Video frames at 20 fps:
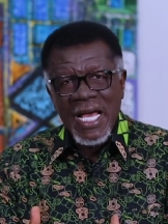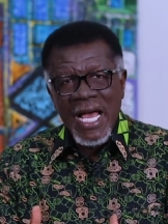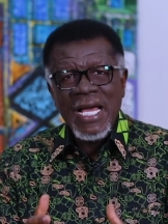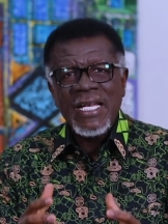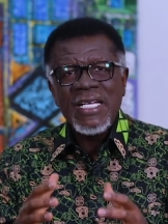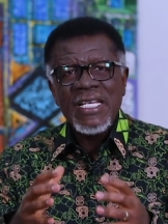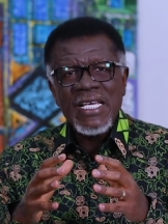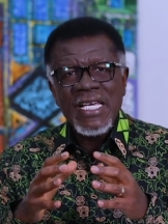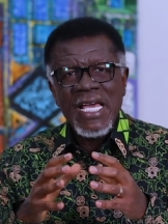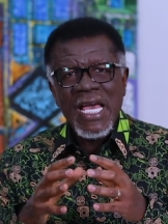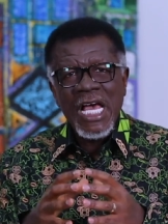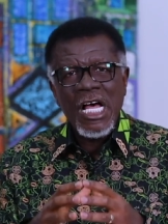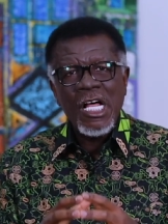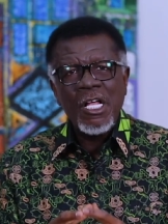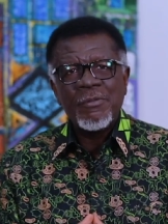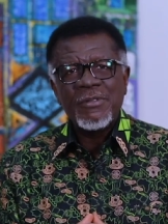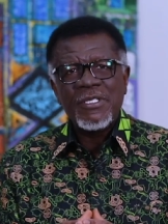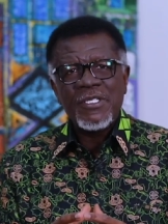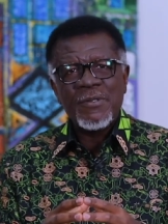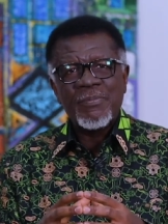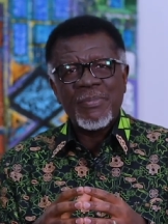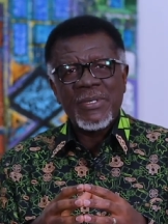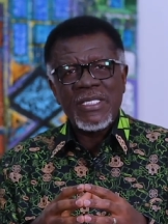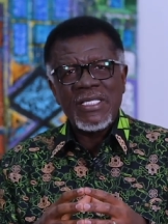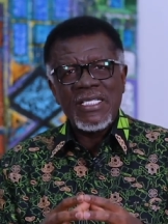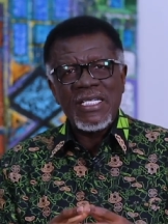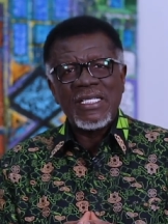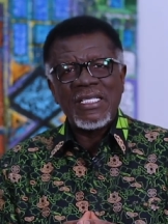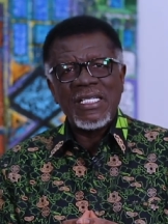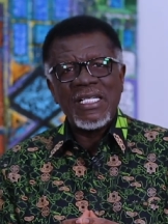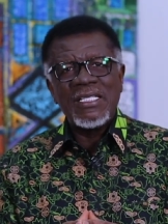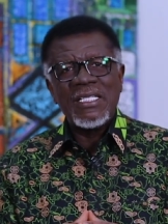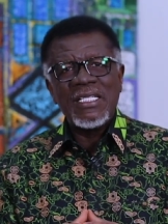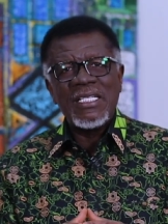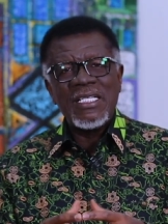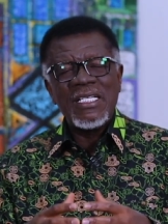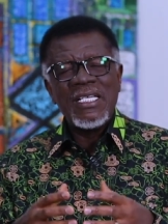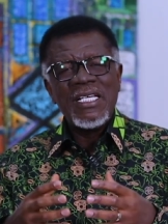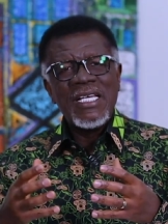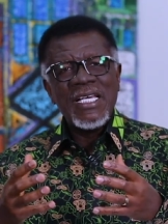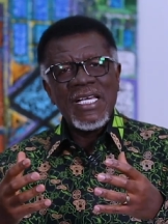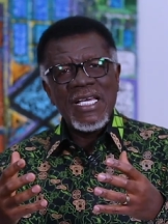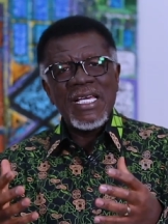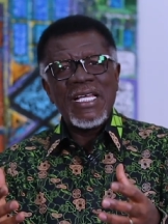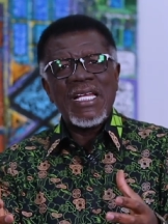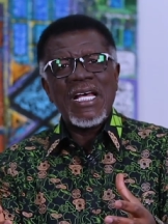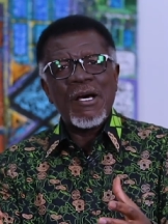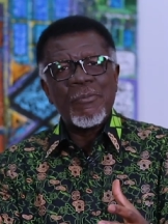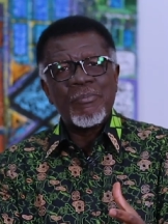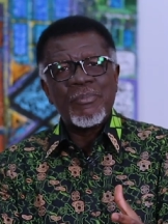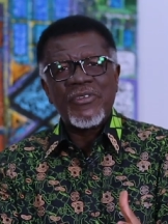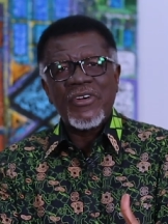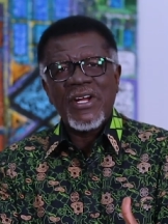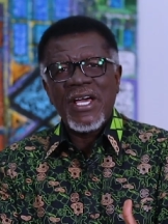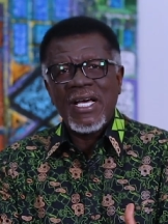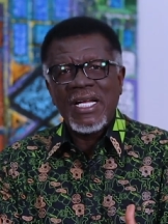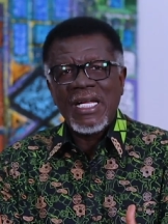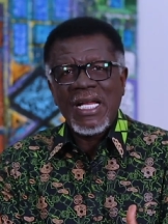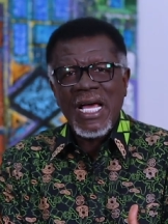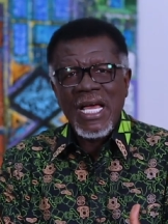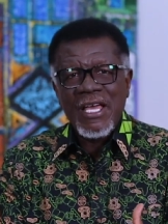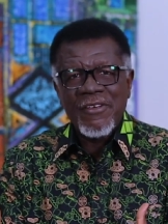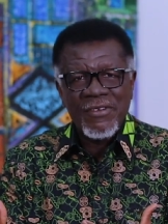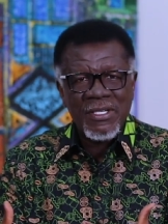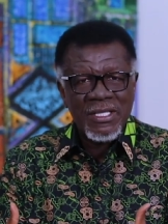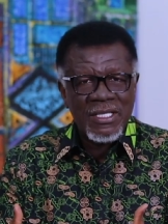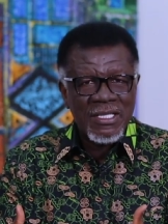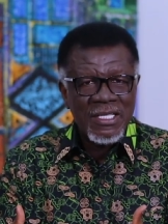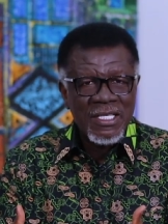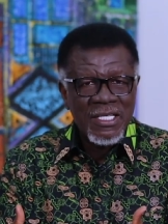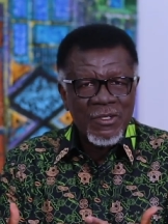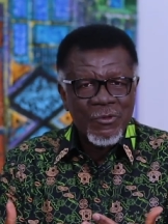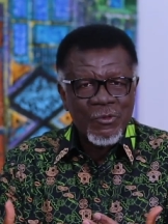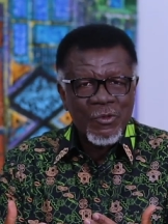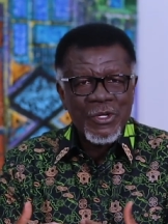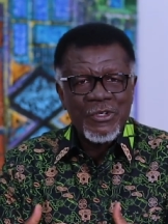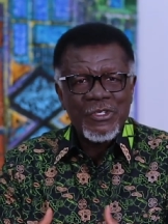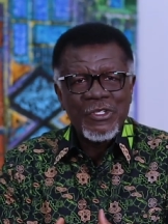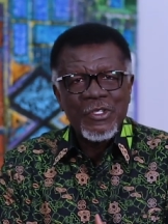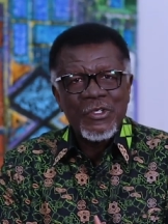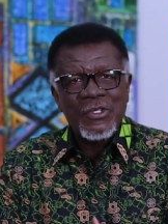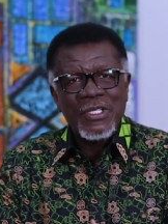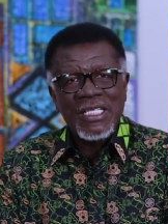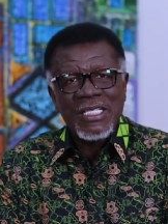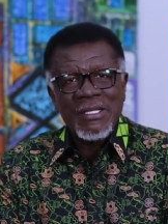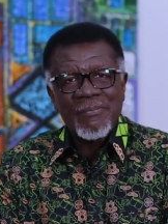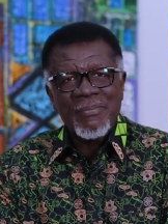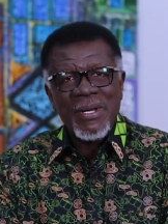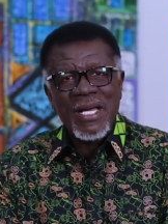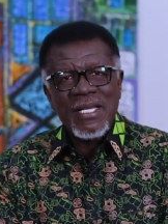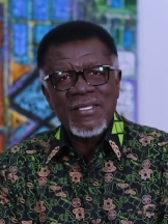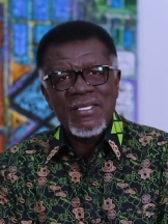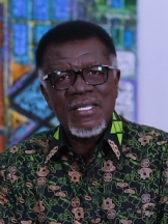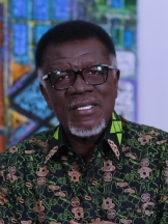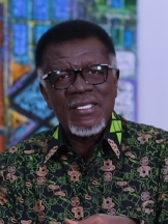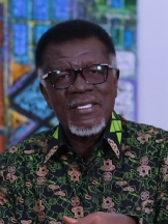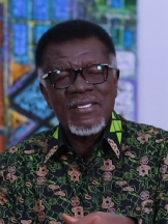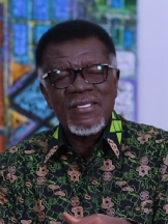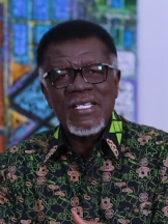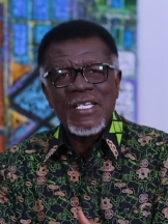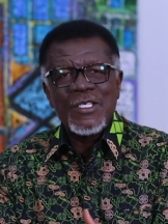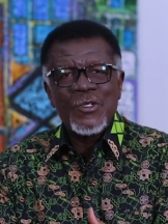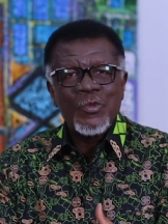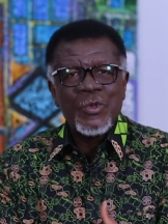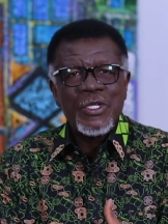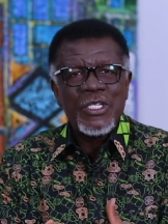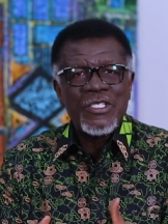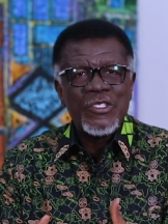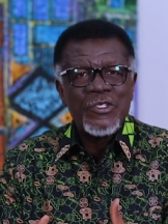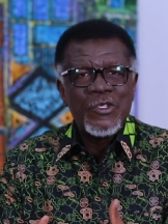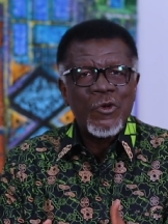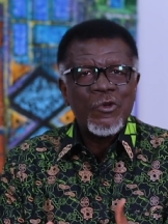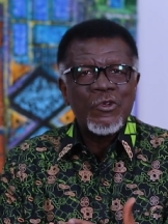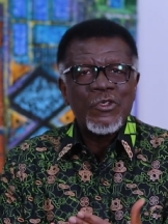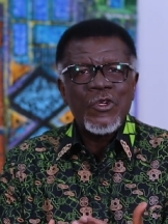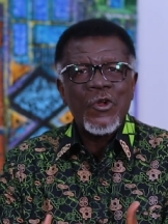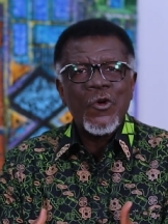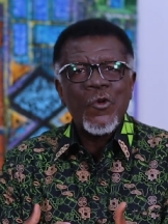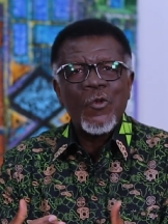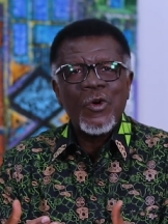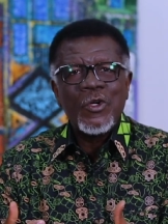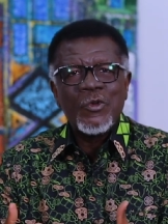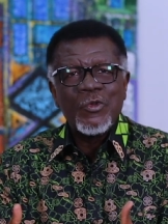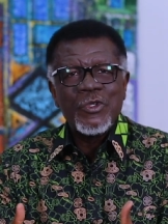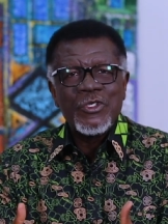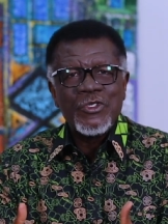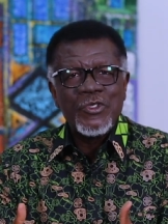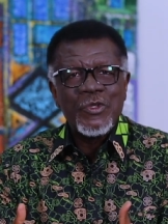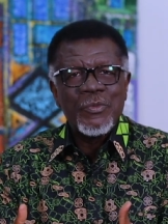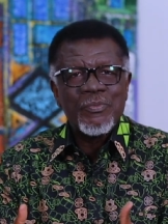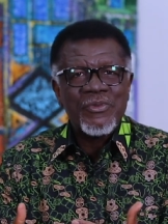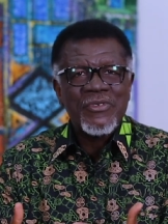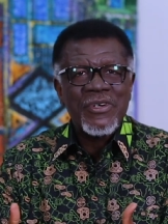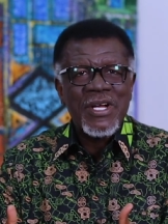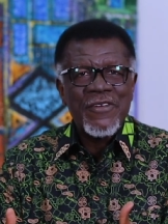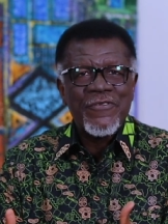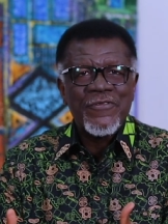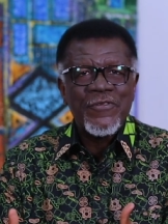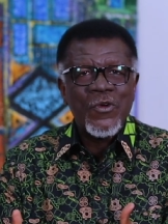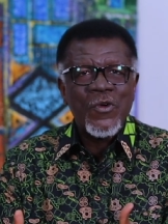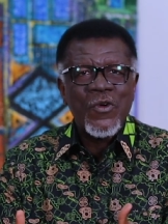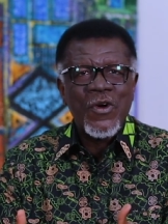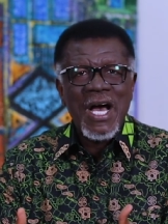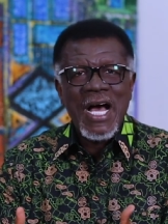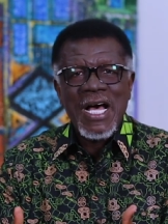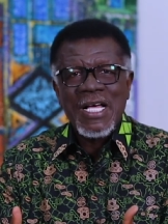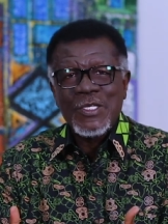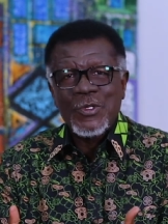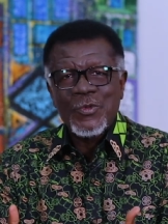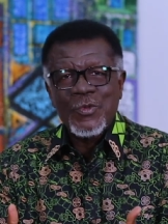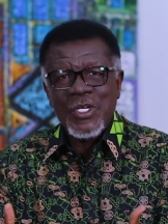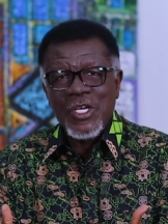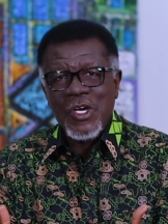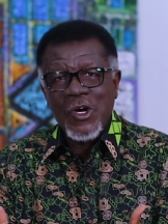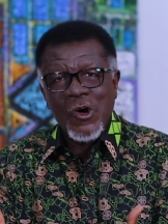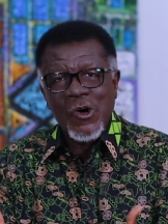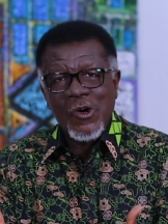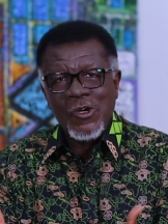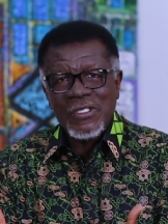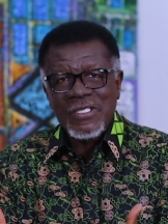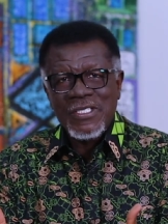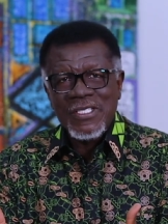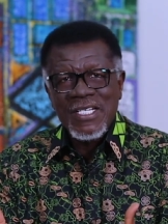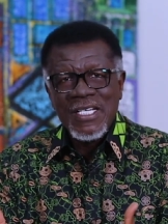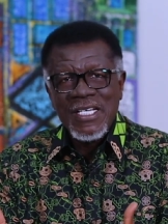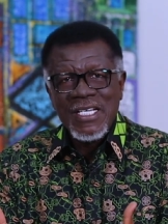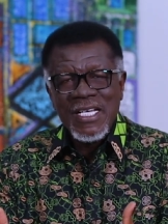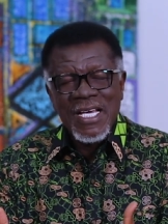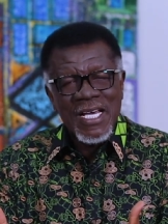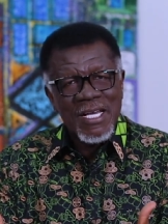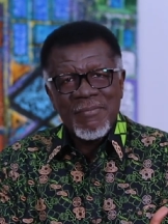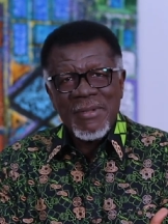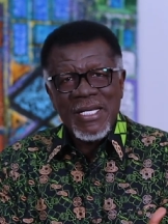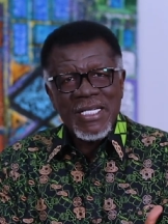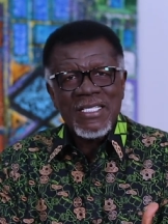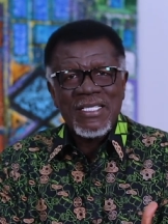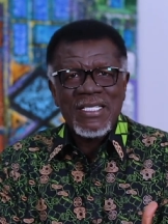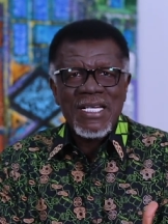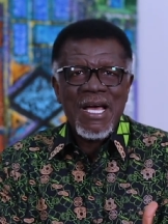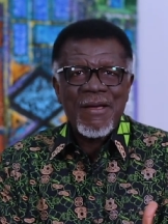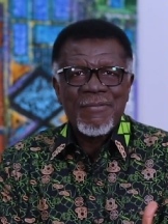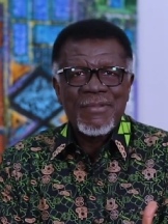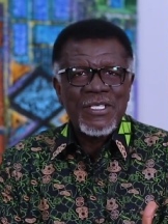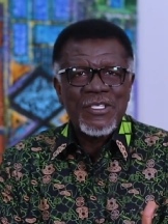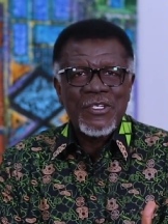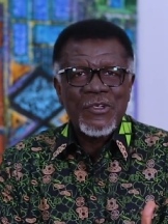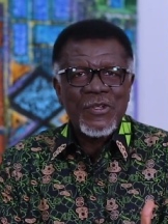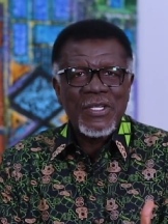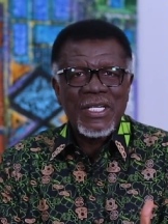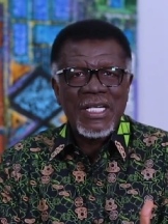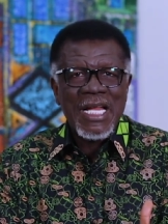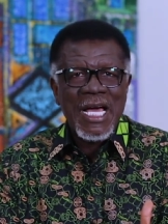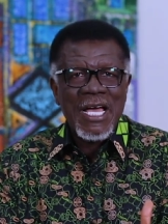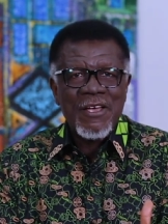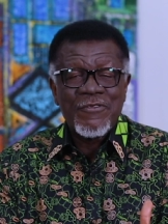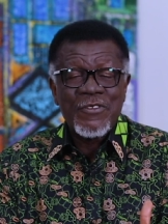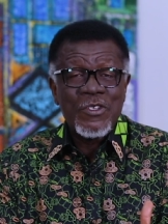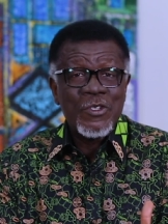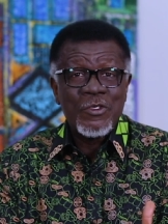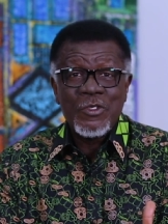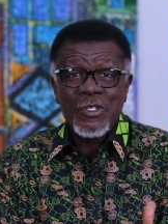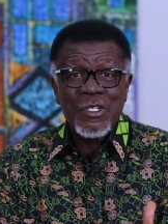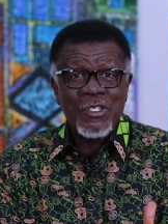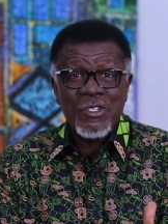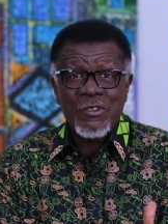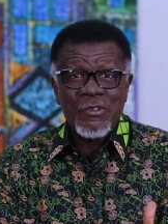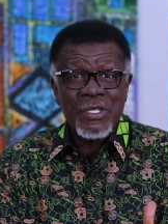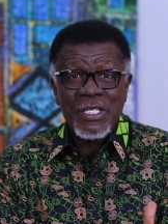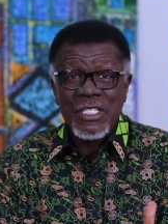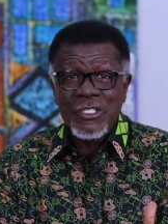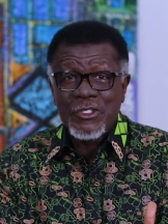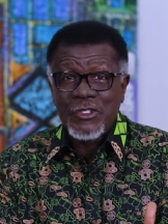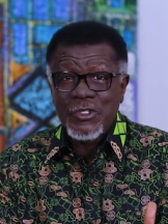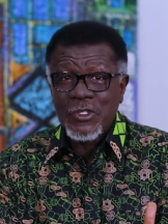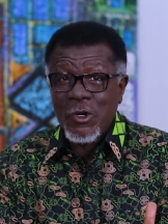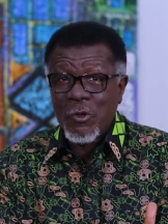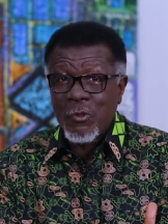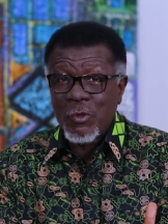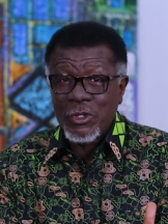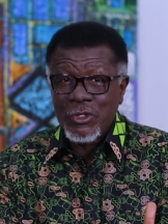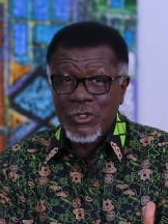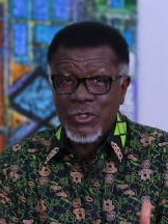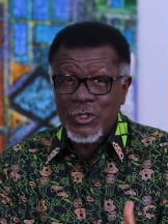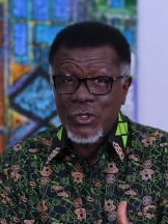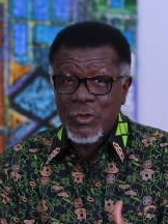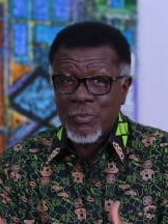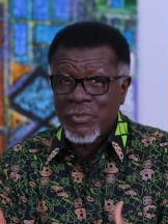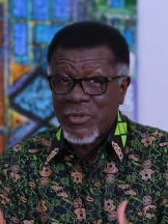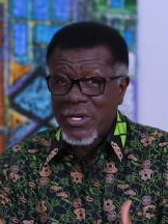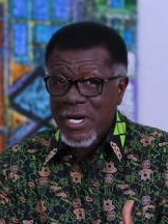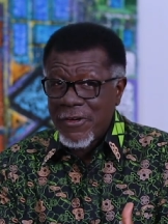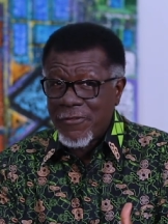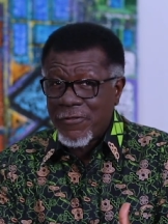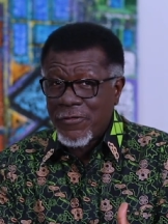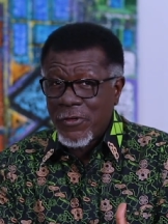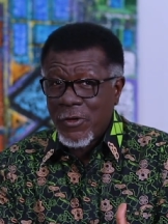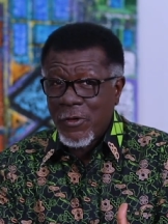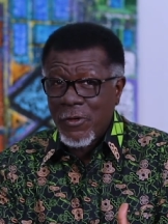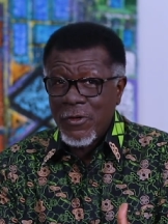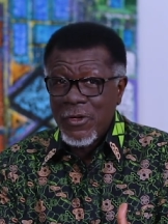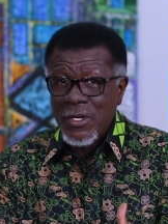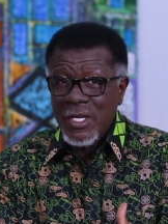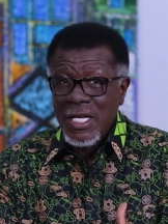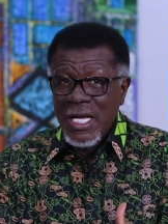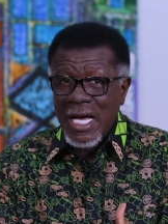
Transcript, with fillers: And he helps us particularly in our prayer life. And when you look at the passage, it says, We don't know what we should pray for as we ought. And many times, you know, in life, you're, you're not really sure what you should pray for.